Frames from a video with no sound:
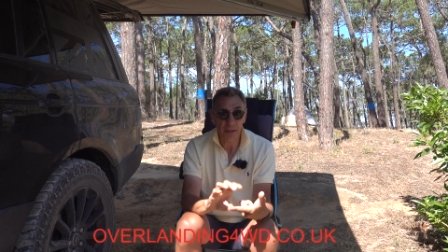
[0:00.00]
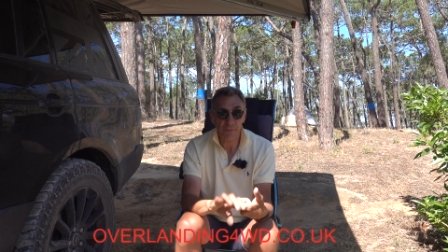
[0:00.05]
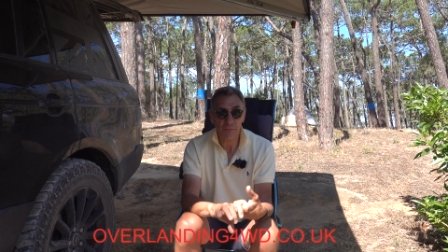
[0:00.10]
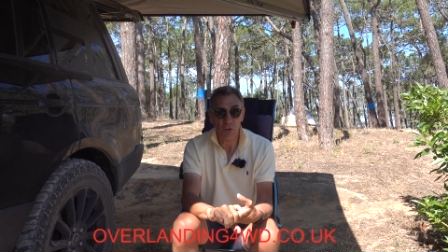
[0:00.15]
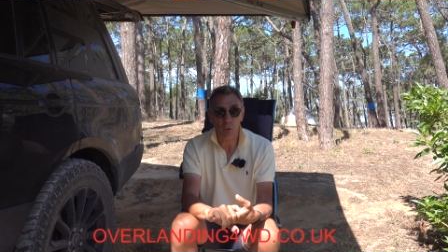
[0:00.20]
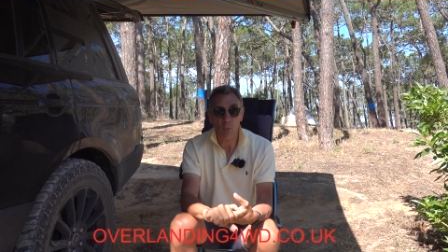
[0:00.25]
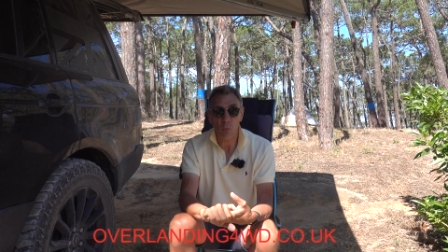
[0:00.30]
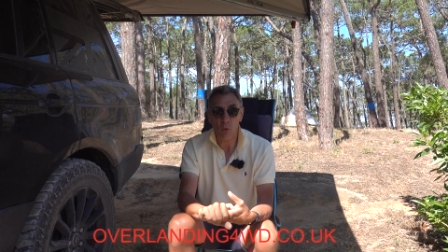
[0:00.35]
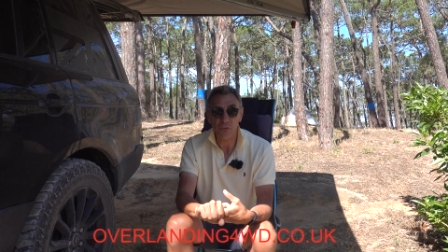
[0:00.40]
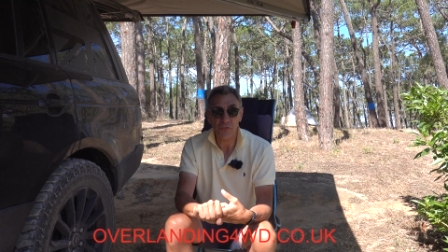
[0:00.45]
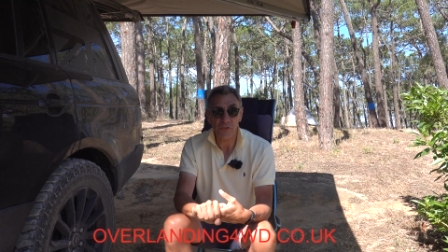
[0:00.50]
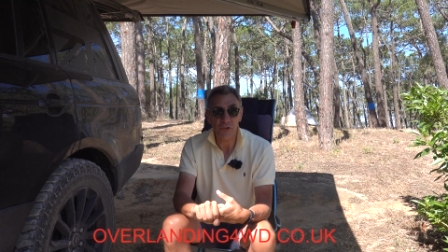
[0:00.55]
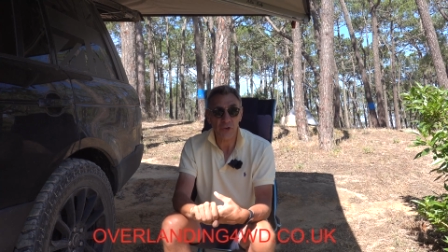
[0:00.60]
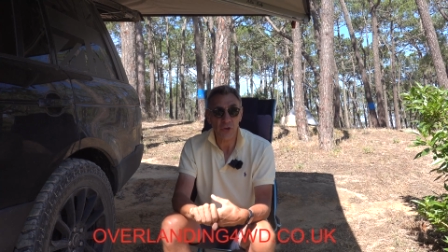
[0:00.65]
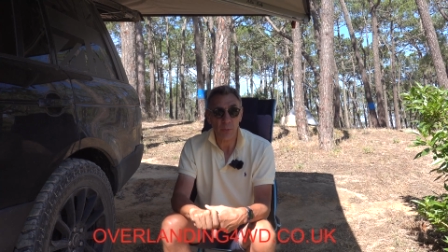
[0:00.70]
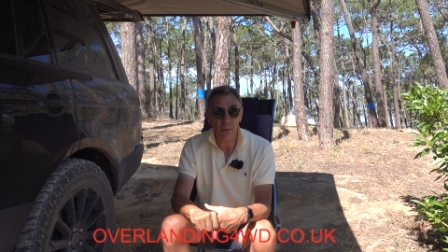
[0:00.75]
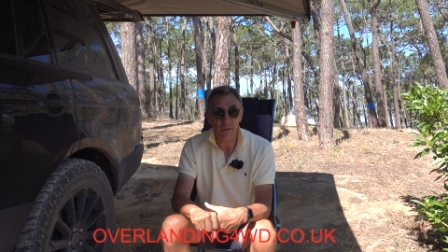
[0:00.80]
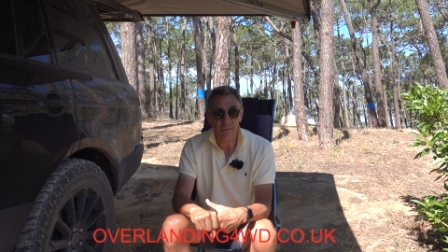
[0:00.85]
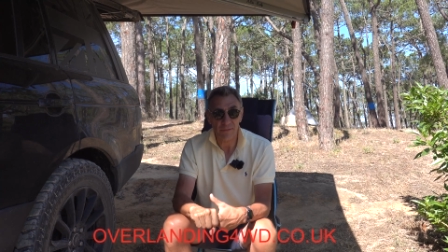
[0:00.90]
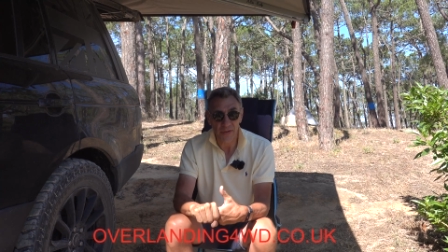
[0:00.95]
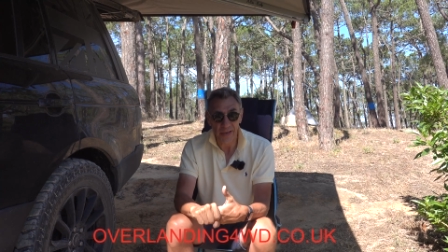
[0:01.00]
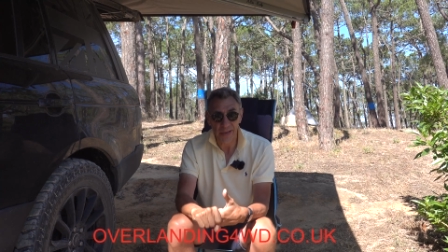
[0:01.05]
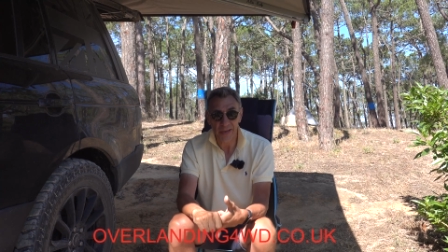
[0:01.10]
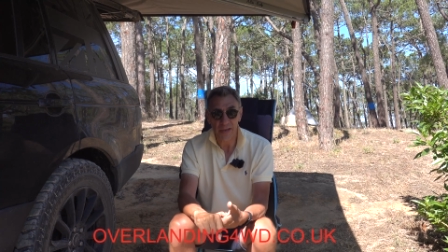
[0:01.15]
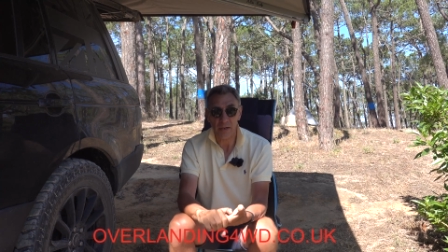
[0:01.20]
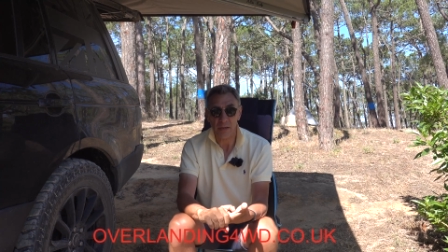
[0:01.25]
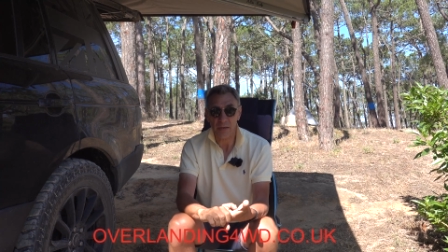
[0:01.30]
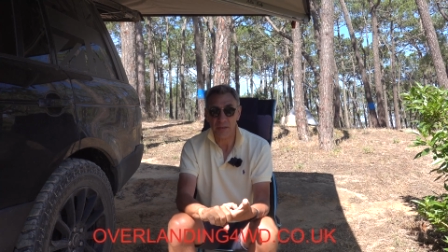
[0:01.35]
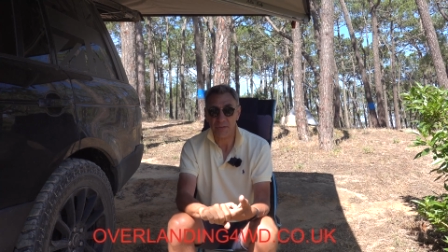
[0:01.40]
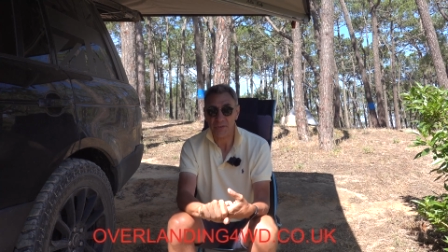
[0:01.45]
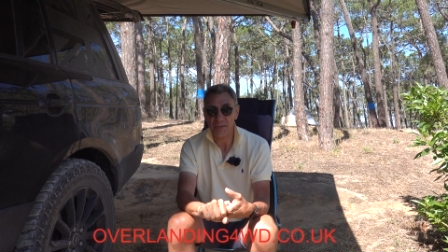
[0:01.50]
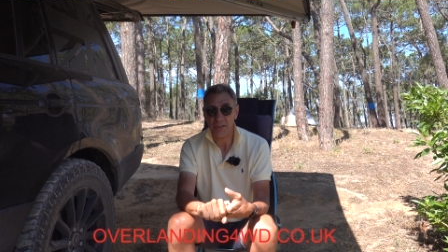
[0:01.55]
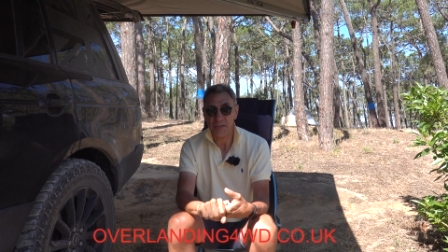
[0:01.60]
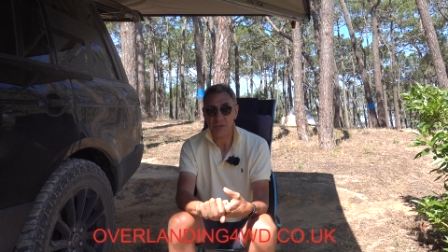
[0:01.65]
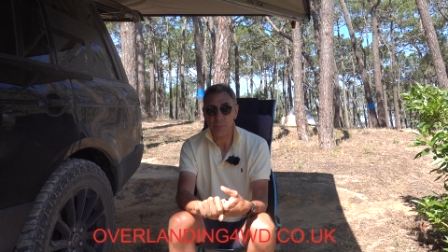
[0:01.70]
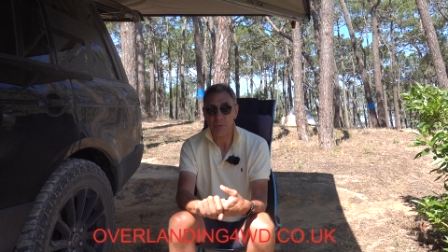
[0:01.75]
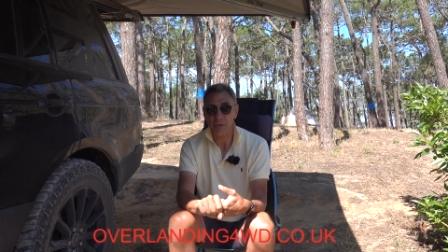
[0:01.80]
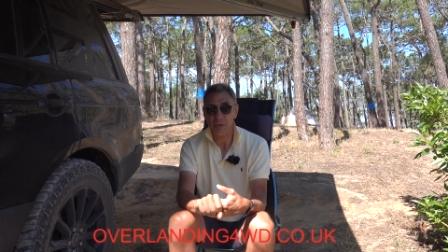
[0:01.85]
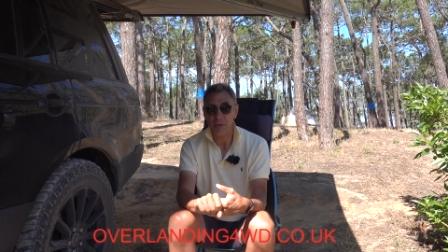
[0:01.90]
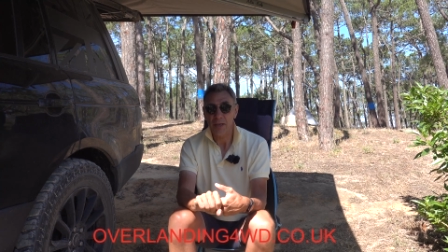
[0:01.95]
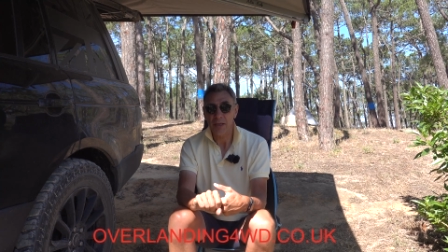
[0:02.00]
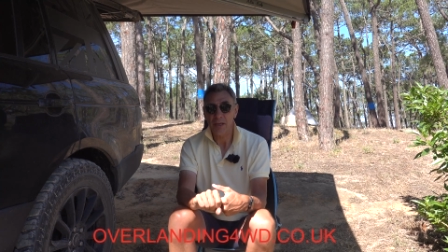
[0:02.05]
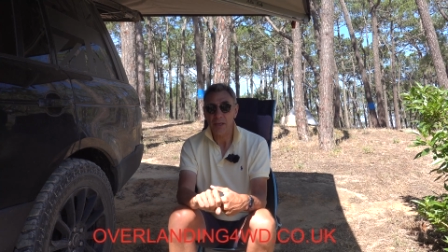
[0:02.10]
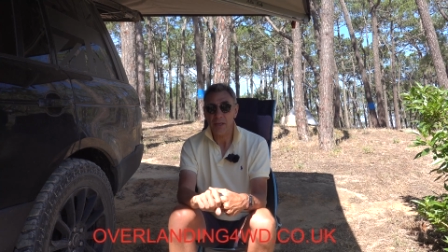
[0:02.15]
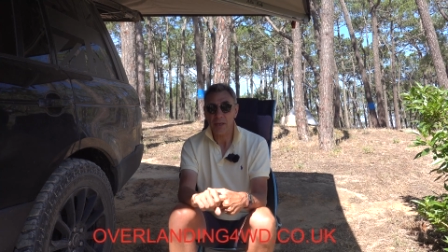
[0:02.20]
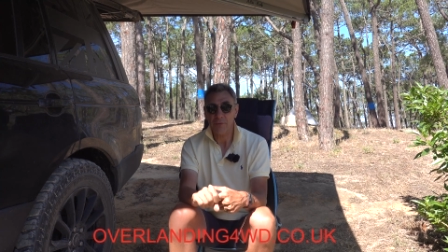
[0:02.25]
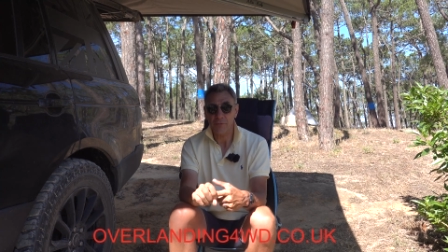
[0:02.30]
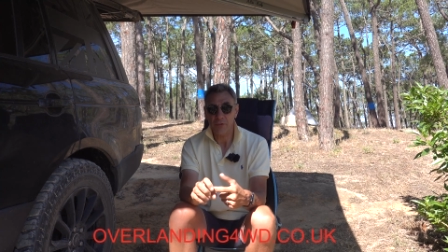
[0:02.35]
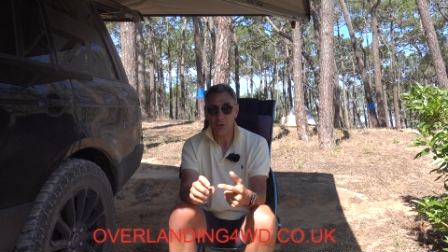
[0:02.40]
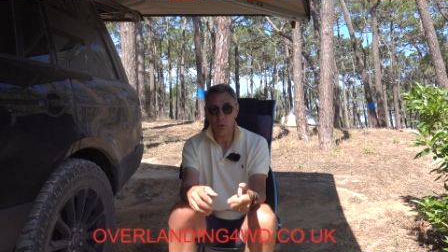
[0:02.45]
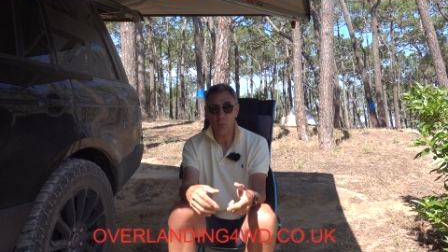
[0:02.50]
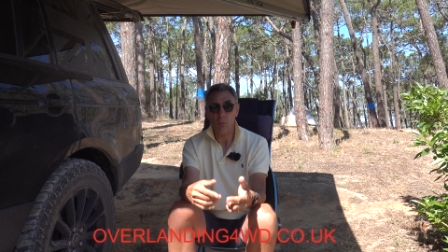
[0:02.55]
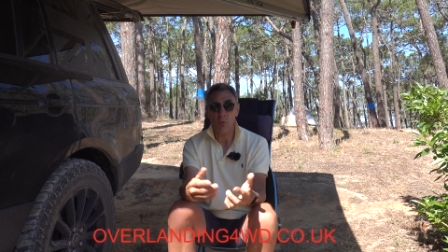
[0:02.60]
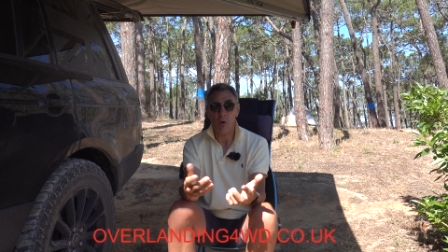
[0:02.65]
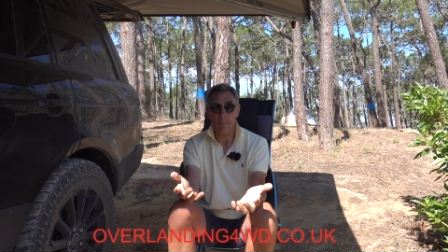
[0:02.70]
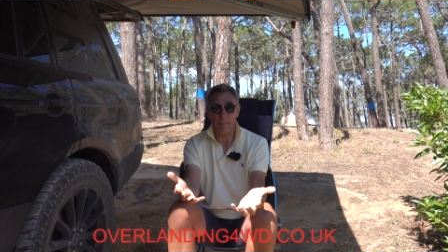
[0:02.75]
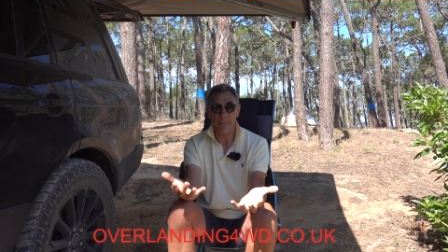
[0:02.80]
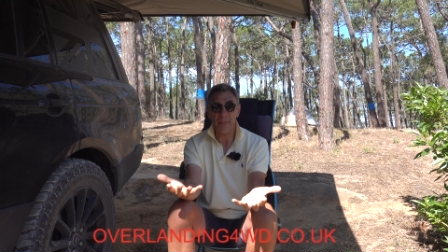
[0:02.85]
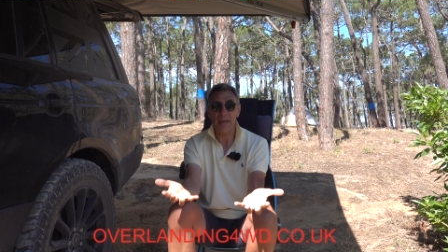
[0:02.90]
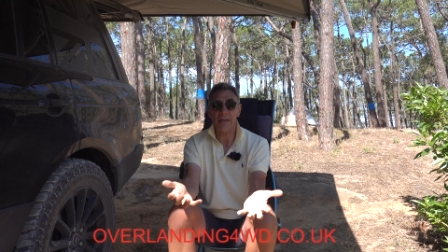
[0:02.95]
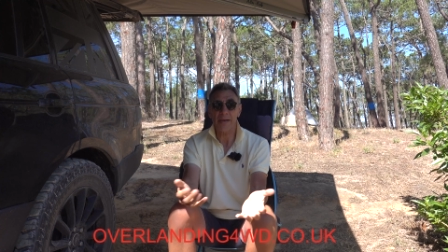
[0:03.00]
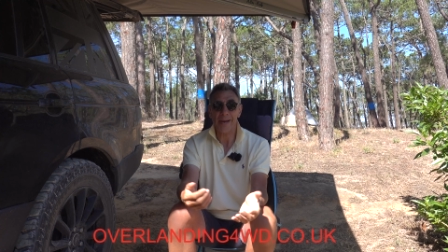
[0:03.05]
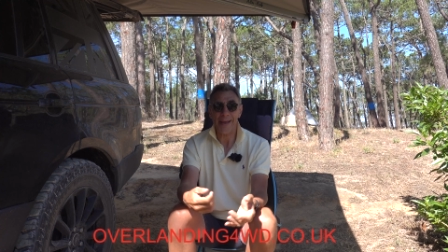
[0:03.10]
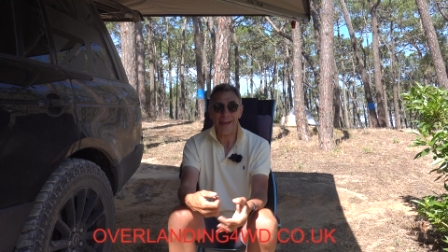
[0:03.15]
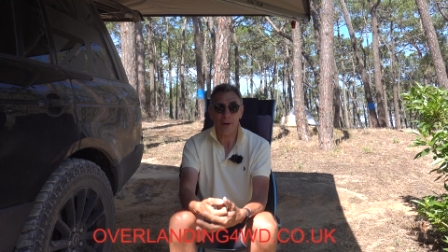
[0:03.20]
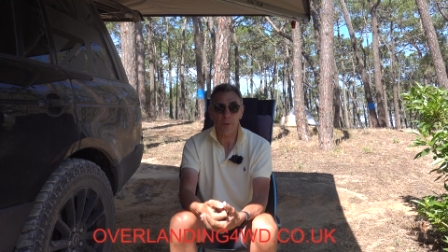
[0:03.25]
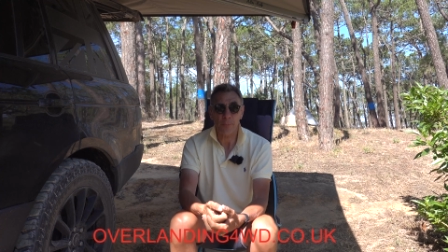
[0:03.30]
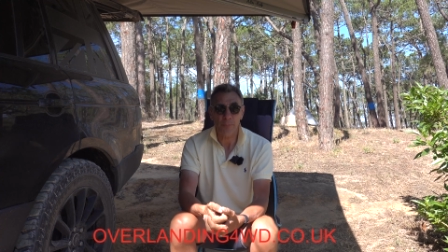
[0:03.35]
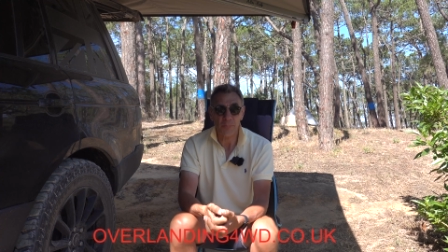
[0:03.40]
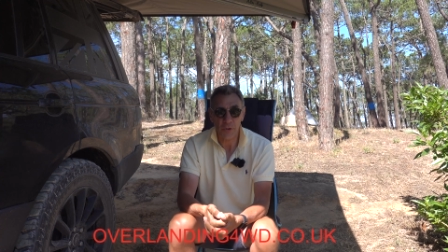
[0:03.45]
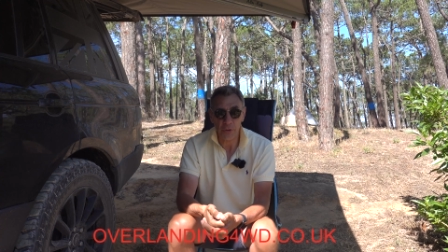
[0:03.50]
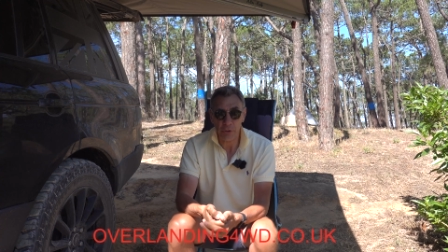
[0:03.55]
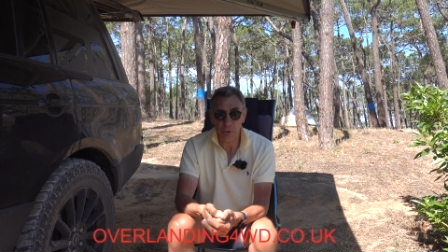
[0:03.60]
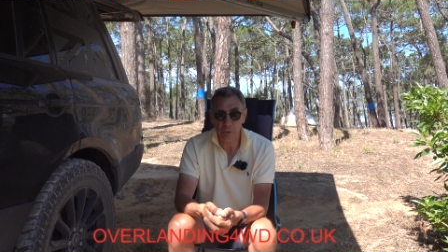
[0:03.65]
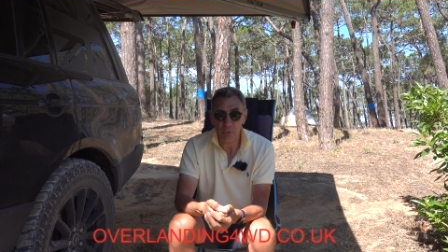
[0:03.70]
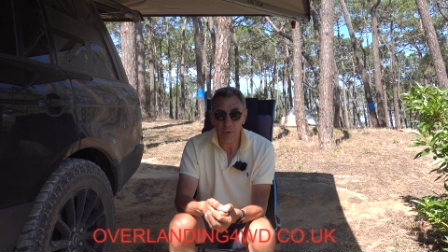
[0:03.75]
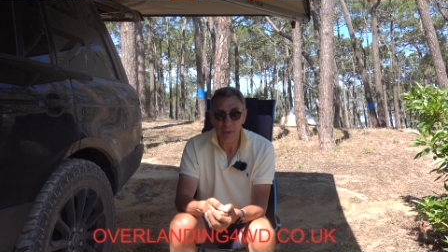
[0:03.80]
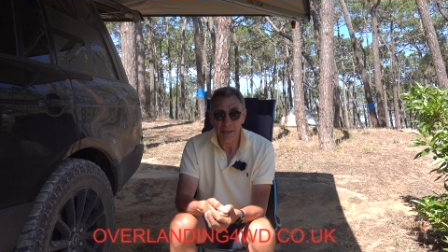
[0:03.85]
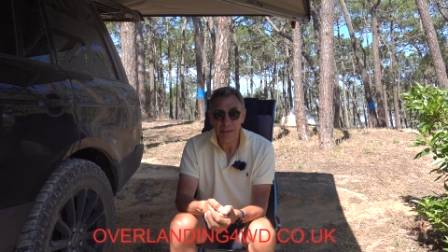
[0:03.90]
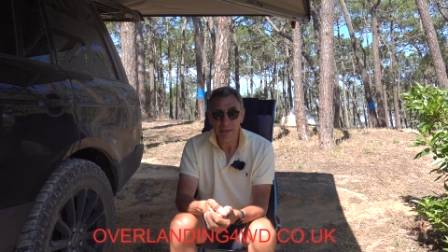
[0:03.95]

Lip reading: If you want to do a vehicle assessment, if you want me to help you